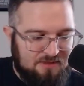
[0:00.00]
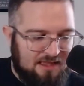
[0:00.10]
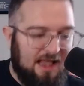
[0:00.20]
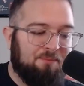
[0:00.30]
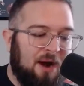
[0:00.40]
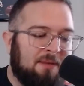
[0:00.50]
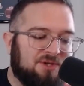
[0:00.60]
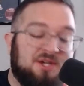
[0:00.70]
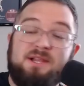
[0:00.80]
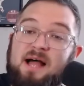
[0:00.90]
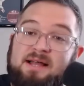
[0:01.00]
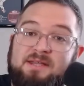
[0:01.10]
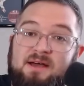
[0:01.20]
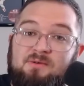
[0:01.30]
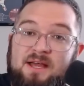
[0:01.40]
I promise you, Locked
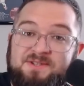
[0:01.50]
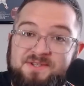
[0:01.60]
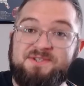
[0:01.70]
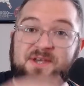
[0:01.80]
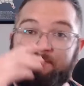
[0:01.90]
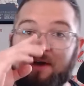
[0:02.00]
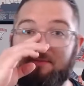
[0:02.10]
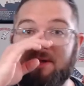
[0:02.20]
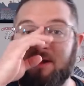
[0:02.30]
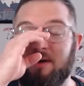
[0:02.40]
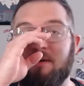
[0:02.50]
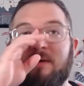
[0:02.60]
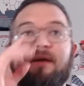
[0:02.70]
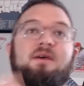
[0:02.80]
On Reds this upcoming year,